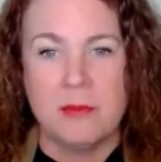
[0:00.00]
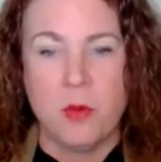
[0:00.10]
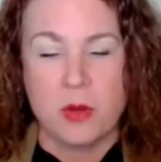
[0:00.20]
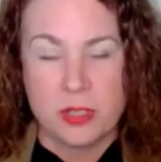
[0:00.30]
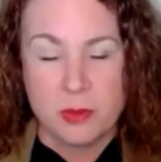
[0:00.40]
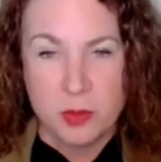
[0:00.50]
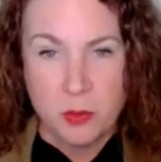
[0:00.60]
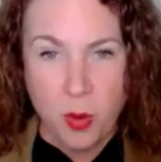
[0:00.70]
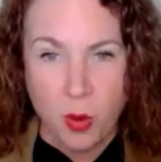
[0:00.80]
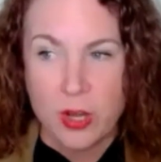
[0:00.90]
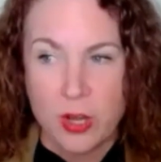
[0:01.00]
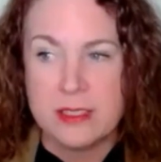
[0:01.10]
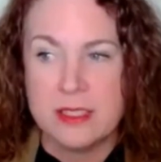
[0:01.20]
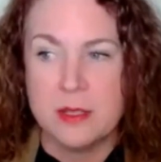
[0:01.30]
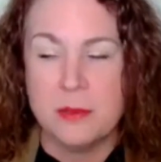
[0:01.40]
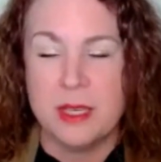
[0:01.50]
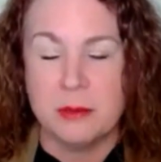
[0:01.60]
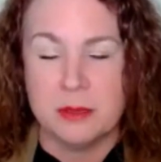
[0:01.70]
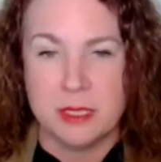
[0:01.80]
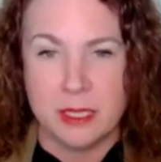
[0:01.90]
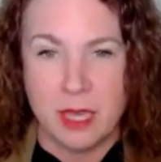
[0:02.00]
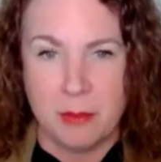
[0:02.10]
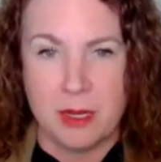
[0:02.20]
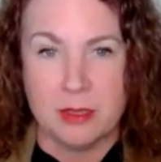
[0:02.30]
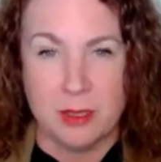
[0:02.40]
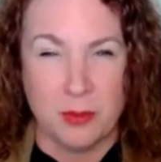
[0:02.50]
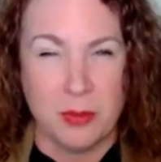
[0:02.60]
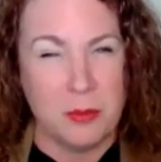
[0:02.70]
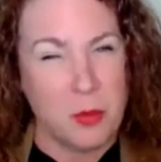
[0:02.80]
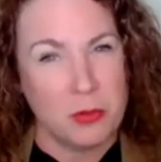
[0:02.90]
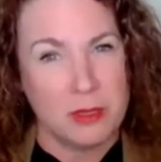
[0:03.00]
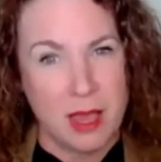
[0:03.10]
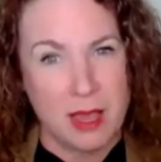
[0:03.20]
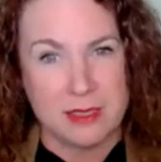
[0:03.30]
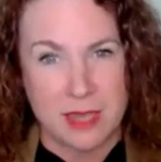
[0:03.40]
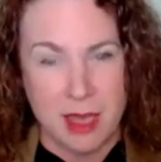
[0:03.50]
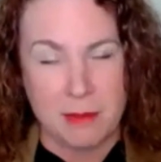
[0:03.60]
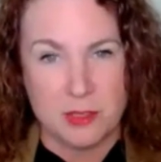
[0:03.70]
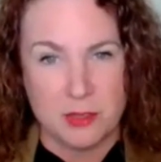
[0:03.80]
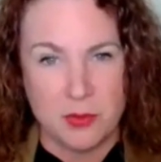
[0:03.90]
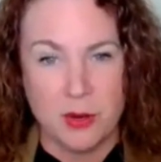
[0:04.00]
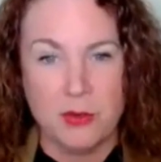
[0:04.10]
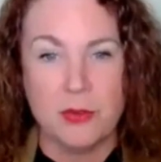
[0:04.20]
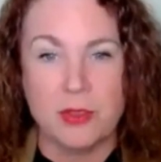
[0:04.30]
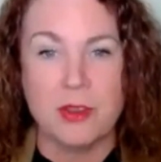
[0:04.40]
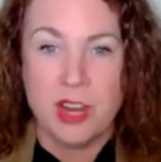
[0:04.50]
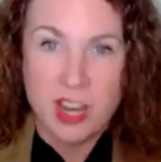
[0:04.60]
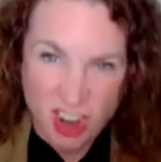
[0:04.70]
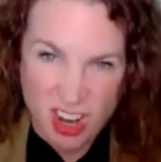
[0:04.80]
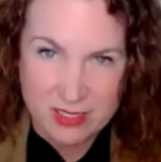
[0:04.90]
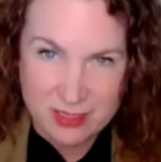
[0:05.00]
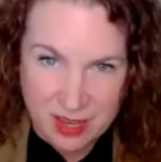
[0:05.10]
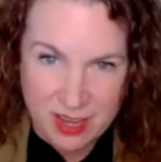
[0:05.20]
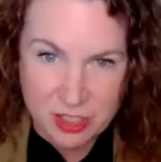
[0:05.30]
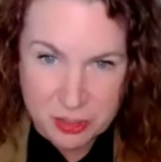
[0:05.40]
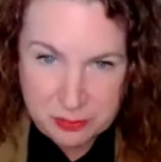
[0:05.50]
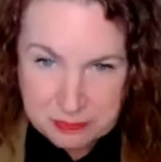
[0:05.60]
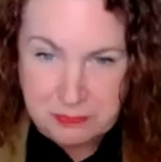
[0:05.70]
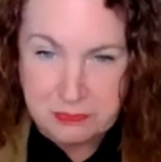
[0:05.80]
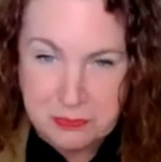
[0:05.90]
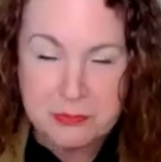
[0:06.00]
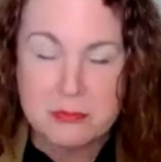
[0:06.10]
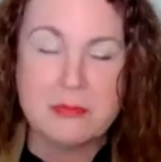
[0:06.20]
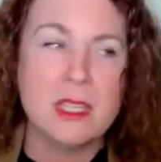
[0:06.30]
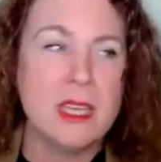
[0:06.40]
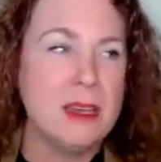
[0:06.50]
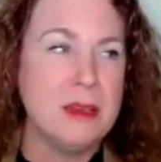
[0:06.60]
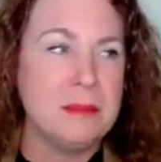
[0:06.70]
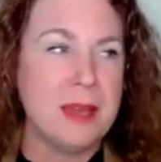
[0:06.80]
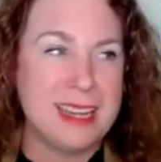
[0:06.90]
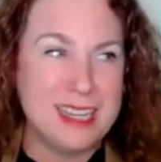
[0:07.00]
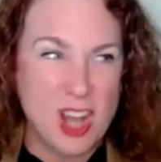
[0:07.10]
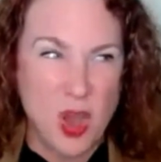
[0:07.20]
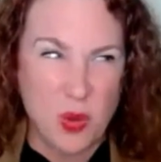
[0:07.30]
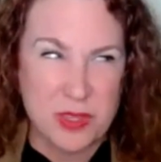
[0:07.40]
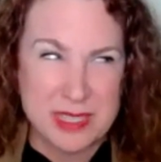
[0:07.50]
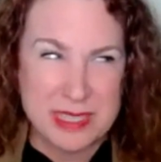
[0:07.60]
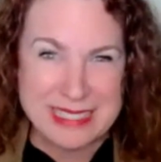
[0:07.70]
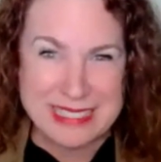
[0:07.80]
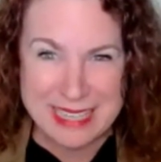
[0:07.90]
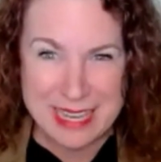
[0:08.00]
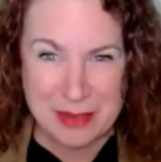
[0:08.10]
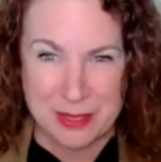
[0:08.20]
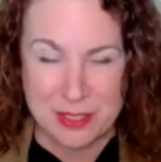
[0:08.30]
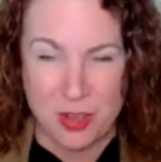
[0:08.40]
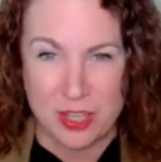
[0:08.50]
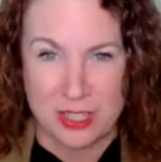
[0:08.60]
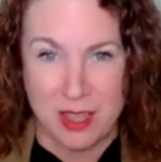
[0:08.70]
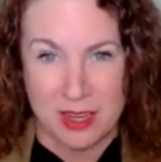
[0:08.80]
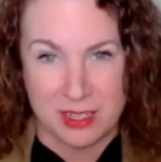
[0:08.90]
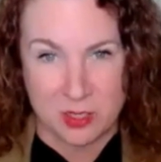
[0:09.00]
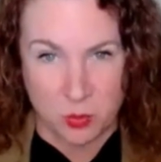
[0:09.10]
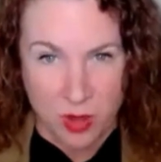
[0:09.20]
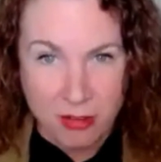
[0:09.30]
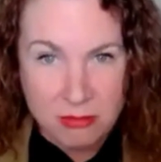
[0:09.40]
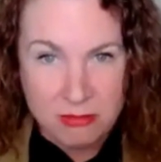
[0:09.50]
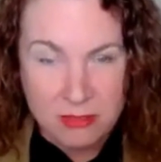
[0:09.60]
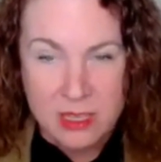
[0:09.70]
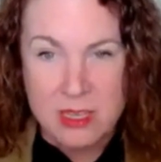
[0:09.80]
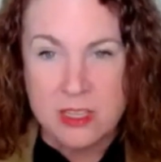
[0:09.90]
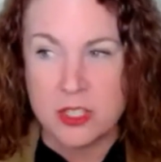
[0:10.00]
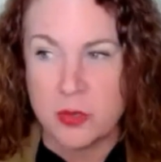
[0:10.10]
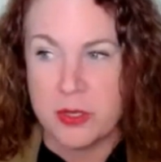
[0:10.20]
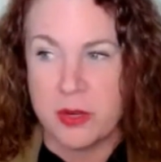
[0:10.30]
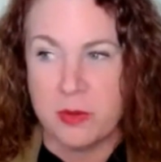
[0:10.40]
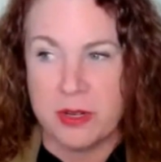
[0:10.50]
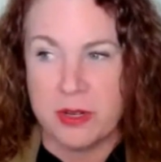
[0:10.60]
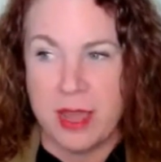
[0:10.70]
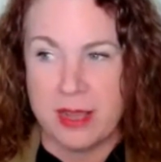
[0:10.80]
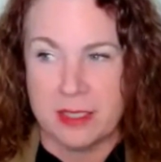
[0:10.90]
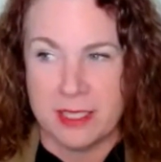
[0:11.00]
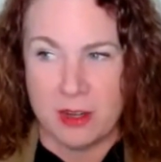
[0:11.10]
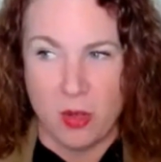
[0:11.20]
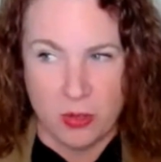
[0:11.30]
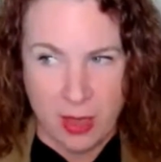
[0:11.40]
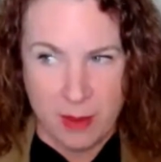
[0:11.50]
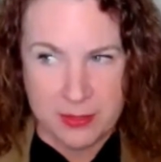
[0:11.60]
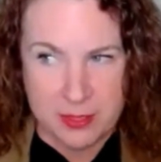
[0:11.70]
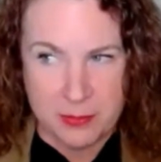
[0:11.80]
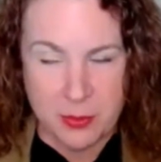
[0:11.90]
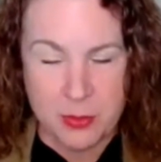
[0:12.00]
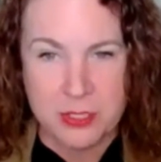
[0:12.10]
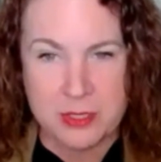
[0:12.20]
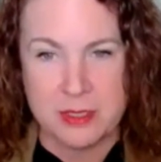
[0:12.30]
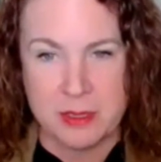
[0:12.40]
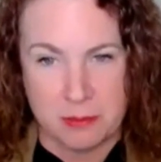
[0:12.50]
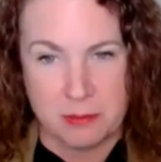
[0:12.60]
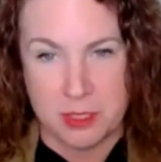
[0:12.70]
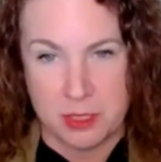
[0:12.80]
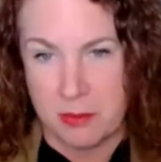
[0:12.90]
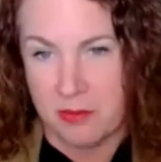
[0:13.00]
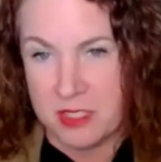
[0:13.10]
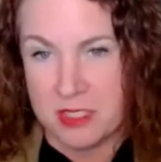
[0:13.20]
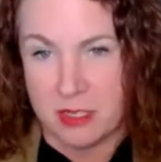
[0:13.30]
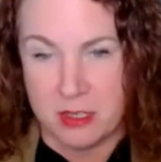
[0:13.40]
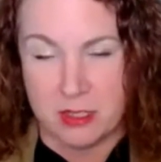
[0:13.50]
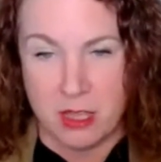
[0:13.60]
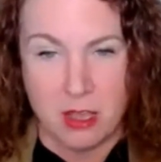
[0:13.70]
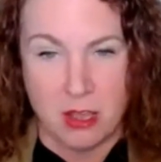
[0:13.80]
for some of the parties to be able to come in a little bit more relaxed atmosphere for their hearing stage. I know that these can take place online as well, so I don't want to act like it all happens in person. Some of it's done in